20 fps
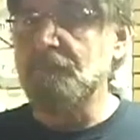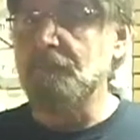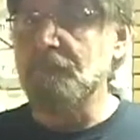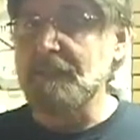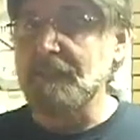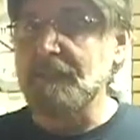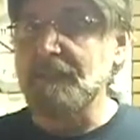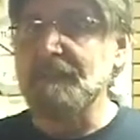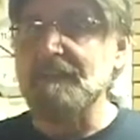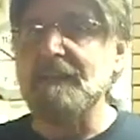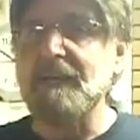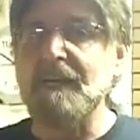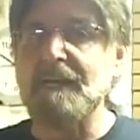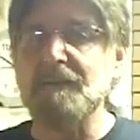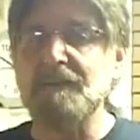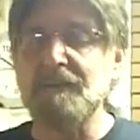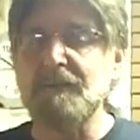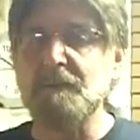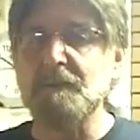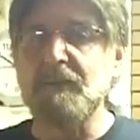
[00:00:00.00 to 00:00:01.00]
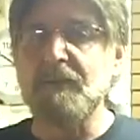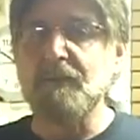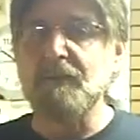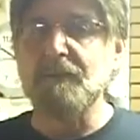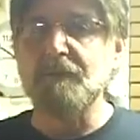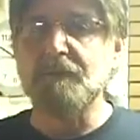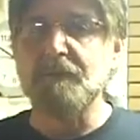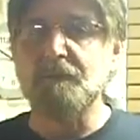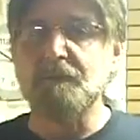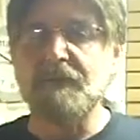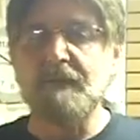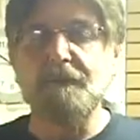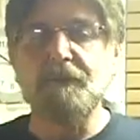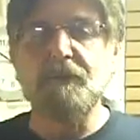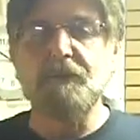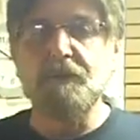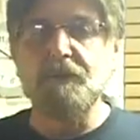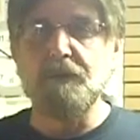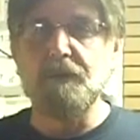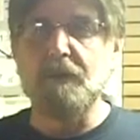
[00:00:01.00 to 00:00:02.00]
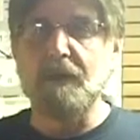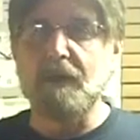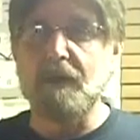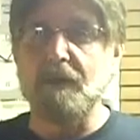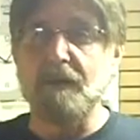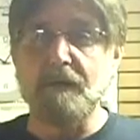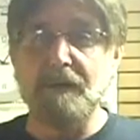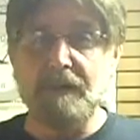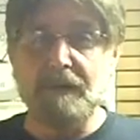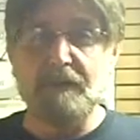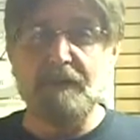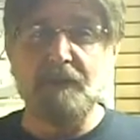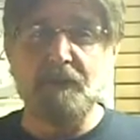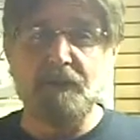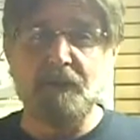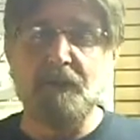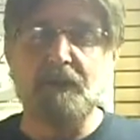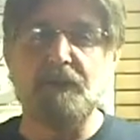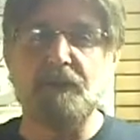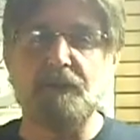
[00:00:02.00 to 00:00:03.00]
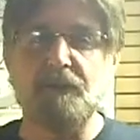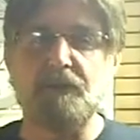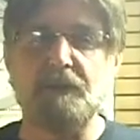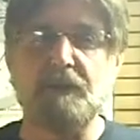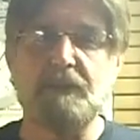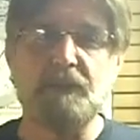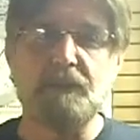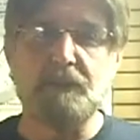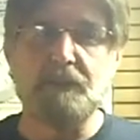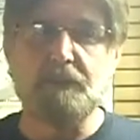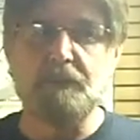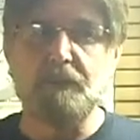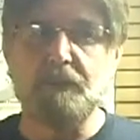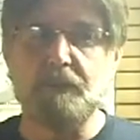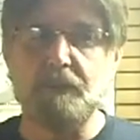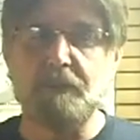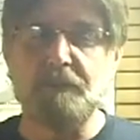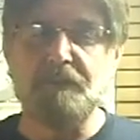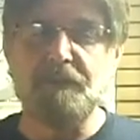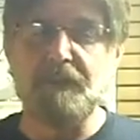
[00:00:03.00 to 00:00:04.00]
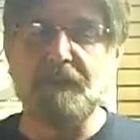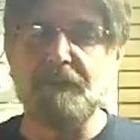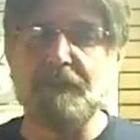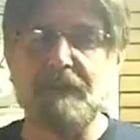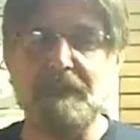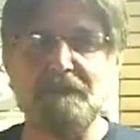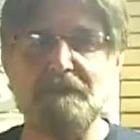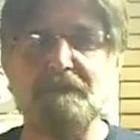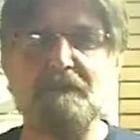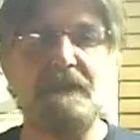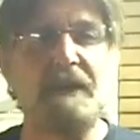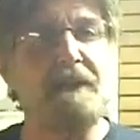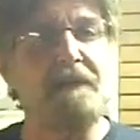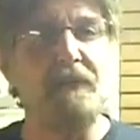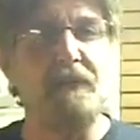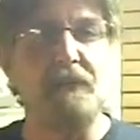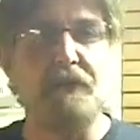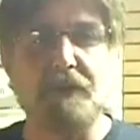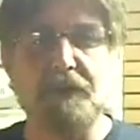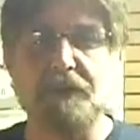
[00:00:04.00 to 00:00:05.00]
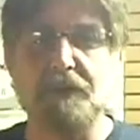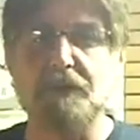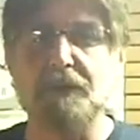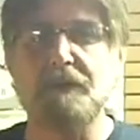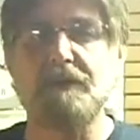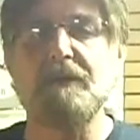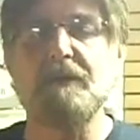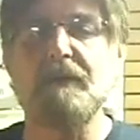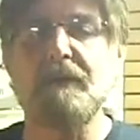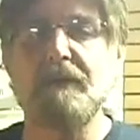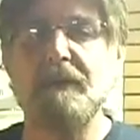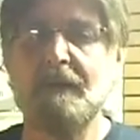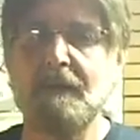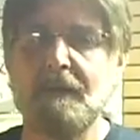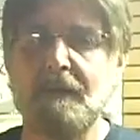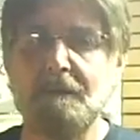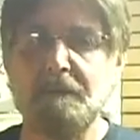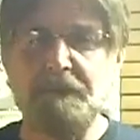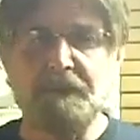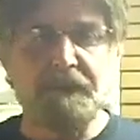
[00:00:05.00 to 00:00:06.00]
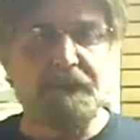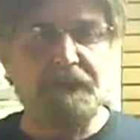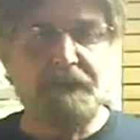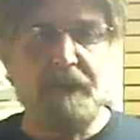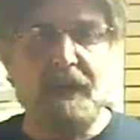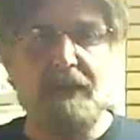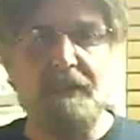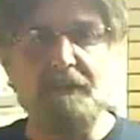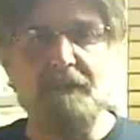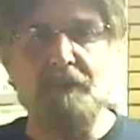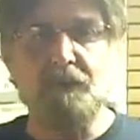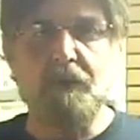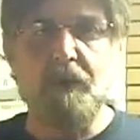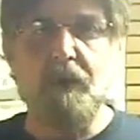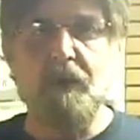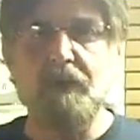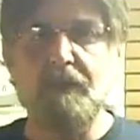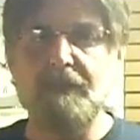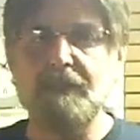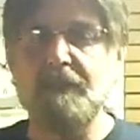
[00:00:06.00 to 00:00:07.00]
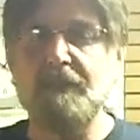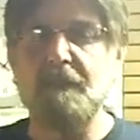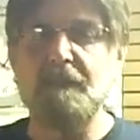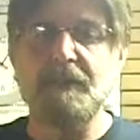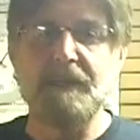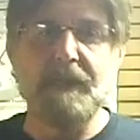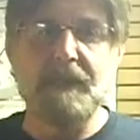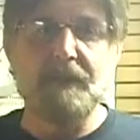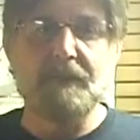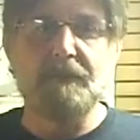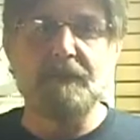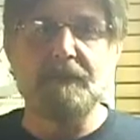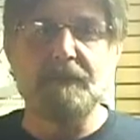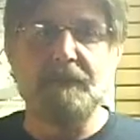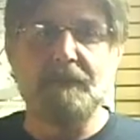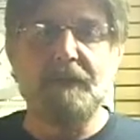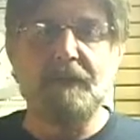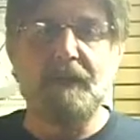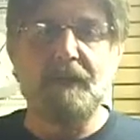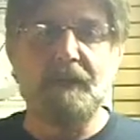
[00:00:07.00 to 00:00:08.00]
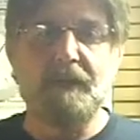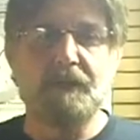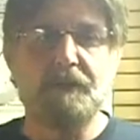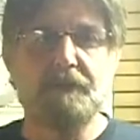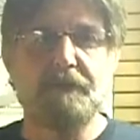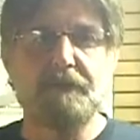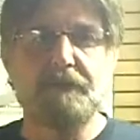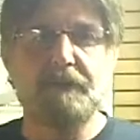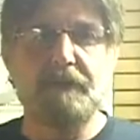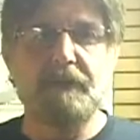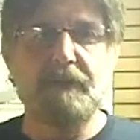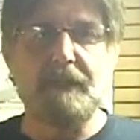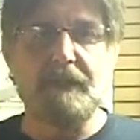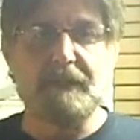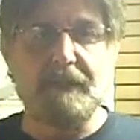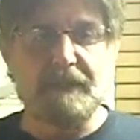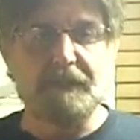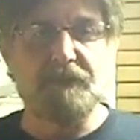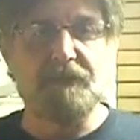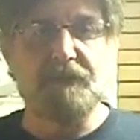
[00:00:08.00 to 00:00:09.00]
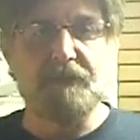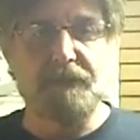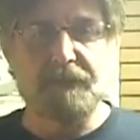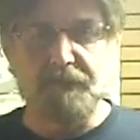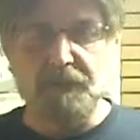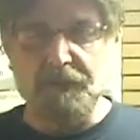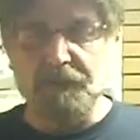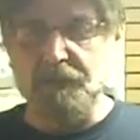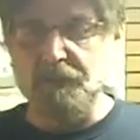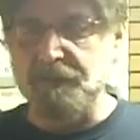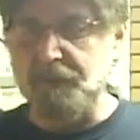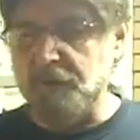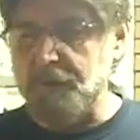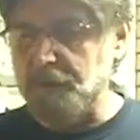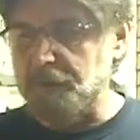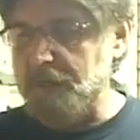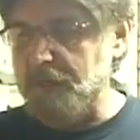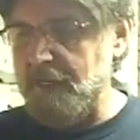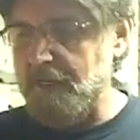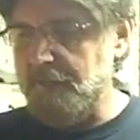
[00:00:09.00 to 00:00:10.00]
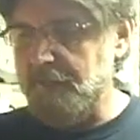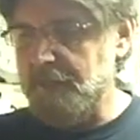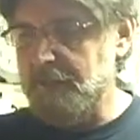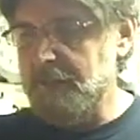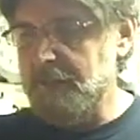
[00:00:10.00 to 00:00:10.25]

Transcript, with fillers: really nice email from people who are in this industry who have said they've never heard this kind of quality coming out of an Edison cylinder phonograph.